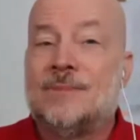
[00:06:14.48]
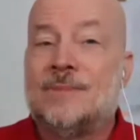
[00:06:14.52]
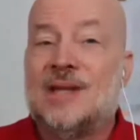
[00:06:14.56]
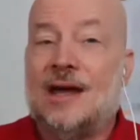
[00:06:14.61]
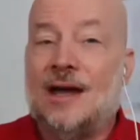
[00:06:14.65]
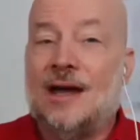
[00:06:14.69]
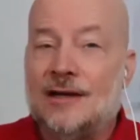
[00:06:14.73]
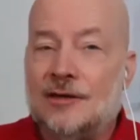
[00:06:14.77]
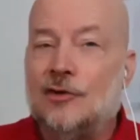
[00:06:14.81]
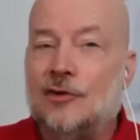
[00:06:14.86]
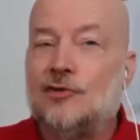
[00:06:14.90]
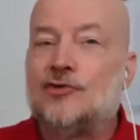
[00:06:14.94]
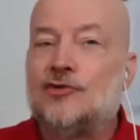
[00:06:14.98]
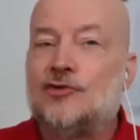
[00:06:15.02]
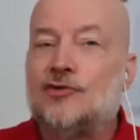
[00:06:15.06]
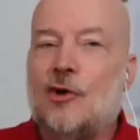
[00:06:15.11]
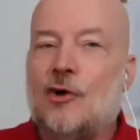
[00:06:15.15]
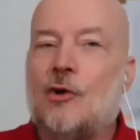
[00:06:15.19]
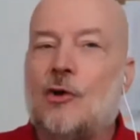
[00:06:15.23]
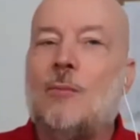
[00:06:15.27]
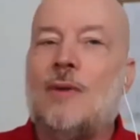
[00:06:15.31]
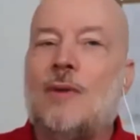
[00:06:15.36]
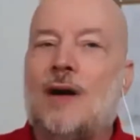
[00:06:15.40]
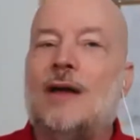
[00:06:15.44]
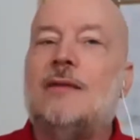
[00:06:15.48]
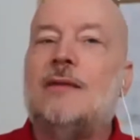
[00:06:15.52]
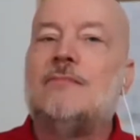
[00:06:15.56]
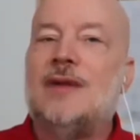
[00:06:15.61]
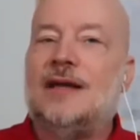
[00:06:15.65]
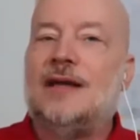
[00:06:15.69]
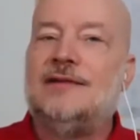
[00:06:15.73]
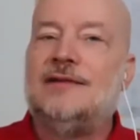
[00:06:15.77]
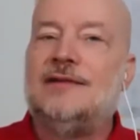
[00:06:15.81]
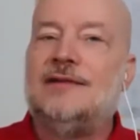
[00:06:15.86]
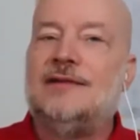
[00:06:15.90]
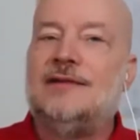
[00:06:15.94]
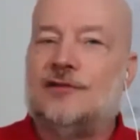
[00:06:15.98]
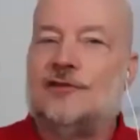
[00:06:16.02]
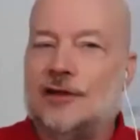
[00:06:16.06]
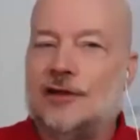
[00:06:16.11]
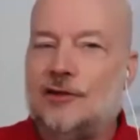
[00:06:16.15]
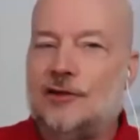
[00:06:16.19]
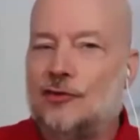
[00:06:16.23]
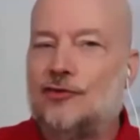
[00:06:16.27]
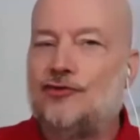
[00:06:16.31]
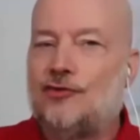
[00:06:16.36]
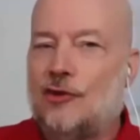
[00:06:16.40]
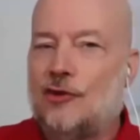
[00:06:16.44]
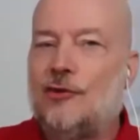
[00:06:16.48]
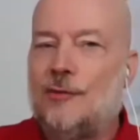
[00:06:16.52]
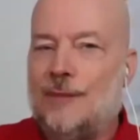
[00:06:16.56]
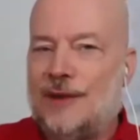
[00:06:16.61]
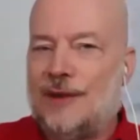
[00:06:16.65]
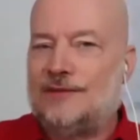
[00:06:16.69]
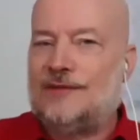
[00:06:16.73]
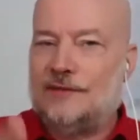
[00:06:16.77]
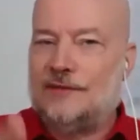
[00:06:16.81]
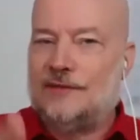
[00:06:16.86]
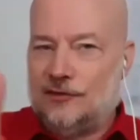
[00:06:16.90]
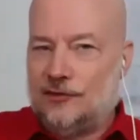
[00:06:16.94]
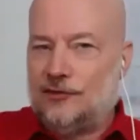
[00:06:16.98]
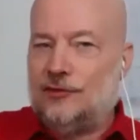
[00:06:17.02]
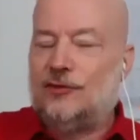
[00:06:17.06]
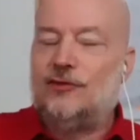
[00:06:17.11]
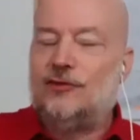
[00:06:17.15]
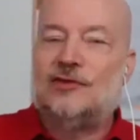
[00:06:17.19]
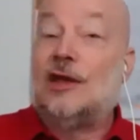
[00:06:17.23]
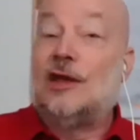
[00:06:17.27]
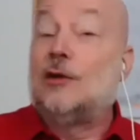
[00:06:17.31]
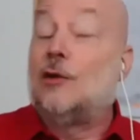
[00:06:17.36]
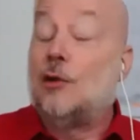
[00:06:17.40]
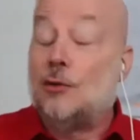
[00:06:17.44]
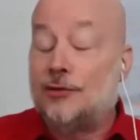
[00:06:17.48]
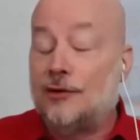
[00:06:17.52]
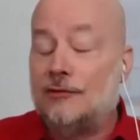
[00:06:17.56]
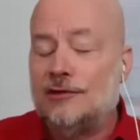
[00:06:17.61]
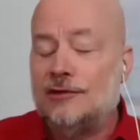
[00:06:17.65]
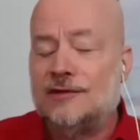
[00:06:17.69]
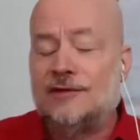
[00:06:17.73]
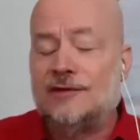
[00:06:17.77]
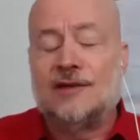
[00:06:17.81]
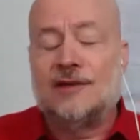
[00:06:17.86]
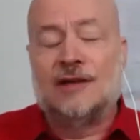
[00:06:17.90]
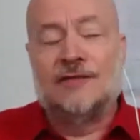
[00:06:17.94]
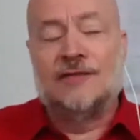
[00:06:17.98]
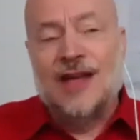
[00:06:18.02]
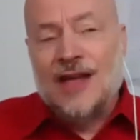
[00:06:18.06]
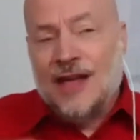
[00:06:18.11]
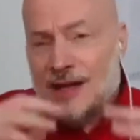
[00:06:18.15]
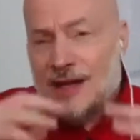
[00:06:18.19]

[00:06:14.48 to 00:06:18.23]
I control my message. I control the message, as you say, authoritative.